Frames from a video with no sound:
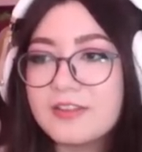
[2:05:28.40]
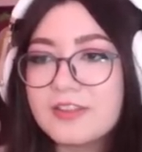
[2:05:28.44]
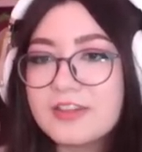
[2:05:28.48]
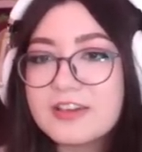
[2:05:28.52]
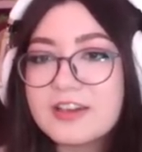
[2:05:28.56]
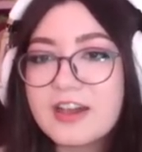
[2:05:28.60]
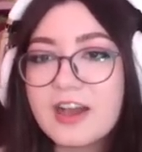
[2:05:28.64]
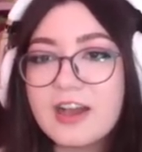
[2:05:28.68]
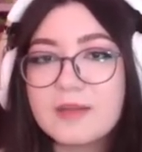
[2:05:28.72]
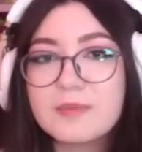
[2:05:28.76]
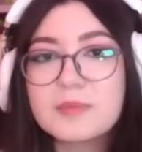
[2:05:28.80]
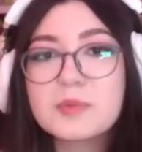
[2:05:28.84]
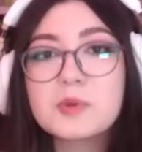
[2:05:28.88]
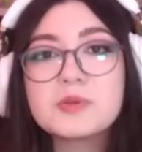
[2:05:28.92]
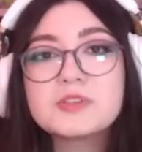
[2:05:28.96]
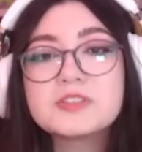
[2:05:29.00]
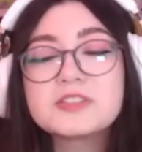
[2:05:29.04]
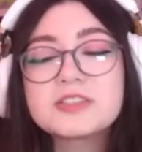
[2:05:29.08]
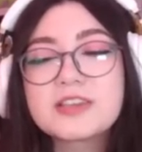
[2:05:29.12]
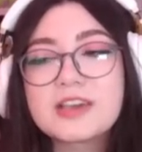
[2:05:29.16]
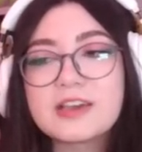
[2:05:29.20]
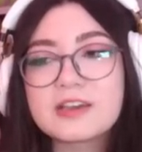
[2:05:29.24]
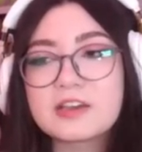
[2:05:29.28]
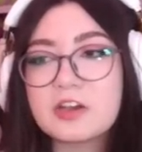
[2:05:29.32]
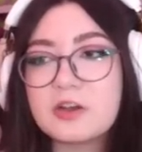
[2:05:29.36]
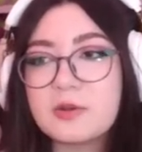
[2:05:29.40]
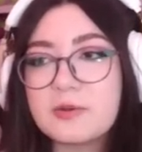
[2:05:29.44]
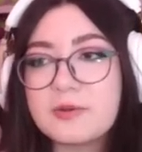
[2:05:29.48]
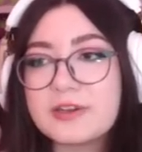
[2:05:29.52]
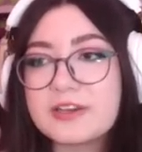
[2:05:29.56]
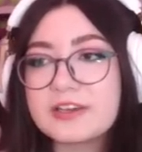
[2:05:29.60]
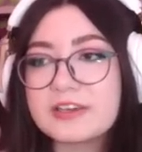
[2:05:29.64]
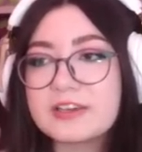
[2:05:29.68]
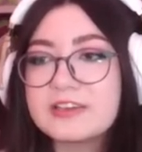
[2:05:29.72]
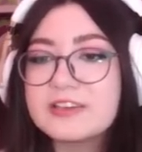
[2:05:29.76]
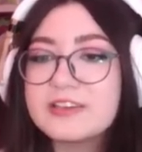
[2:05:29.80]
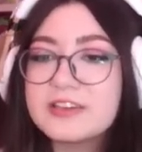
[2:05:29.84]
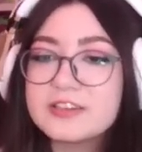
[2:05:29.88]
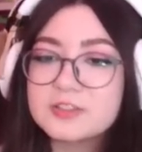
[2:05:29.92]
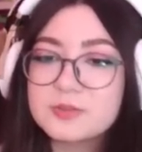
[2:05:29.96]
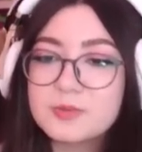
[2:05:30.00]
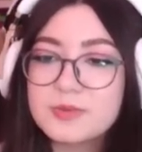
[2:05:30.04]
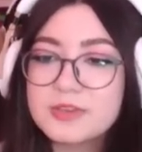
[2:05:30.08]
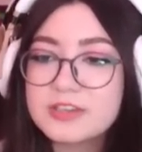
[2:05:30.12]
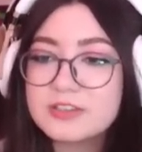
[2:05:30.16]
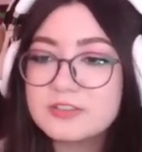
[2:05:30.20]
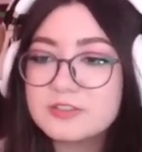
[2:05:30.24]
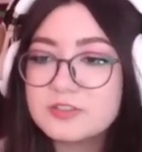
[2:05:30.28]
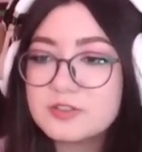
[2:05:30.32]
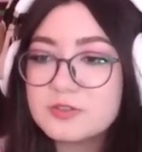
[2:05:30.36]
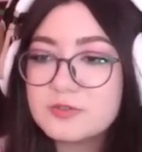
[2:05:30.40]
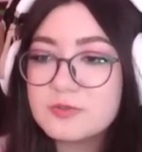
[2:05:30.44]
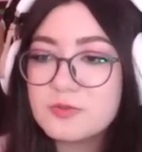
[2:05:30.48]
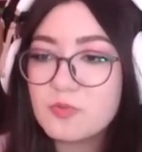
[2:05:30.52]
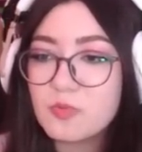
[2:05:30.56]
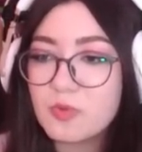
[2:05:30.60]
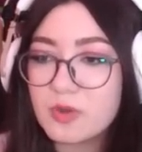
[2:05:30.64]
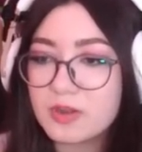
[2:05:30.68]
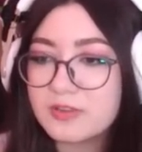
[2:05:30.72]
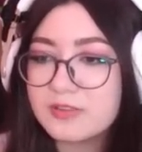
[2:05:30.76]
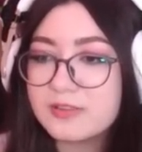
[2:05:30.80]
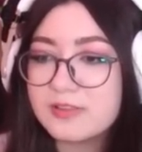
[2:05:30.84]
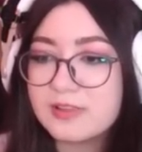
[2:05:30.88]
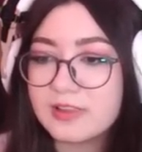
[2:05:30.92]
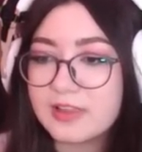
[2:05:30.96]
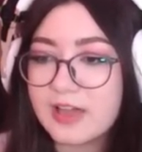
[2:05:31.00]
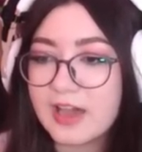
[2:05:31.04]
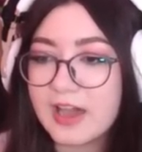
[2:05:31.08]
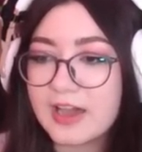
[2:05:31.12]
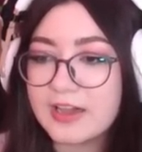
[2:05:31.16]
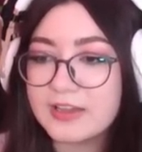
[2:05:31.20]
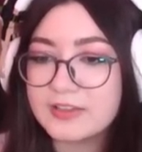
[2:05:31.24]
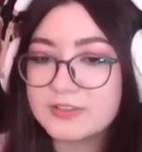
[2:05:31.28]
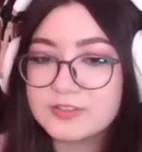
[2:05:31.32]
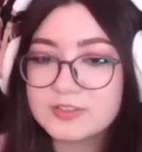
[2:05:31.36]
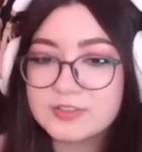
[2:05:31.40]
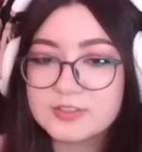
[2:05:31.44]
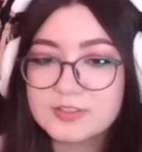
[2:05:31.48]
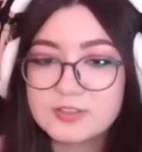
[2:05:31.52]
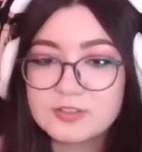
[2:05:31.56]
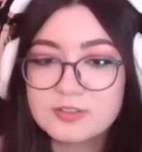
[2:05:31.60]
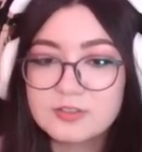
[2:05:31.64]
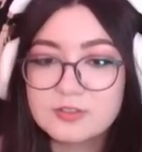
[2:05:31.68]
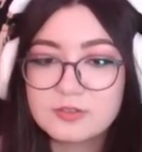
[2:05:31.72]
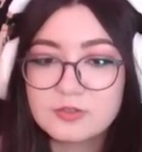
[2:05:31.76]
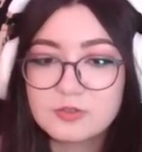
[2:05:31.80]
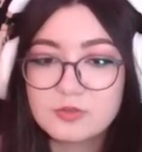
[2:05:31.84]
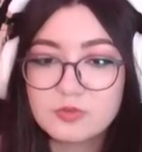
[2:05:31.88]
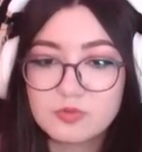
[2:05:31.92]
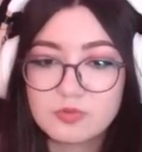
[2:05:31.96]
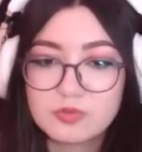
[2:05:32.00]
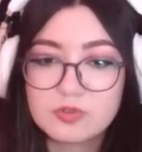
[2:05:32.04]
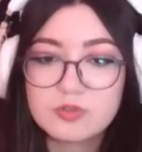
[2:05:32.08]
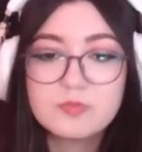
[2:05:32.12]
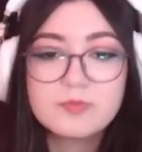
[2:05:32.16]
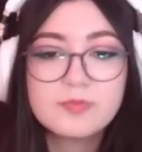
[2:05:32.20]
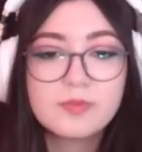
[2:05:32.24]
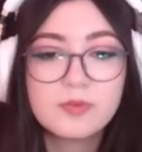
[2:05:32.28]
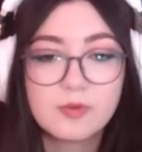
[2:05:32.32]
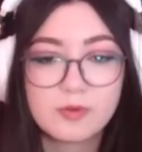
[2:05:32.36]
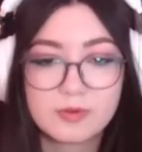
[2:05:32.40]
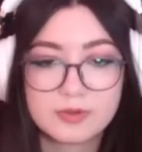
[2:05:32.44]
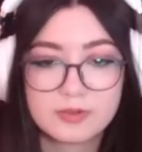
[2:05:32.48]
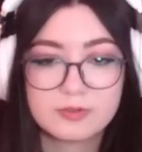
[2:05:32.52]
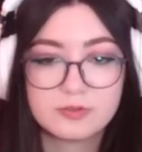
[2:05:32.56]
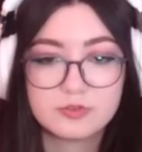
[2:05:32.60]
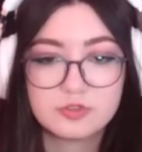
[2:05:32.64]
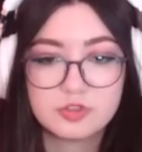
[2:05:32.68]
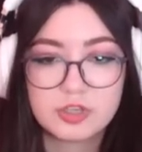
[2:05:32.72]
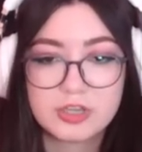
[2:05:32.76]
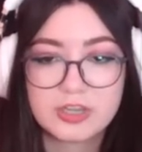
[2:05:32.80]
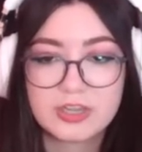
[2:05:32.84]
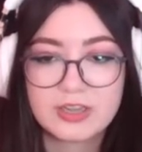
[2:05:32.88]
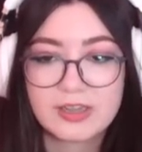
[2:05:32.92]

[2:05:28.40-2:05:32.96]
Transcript: I think I'm going to get going. Yes, we can do one last group oil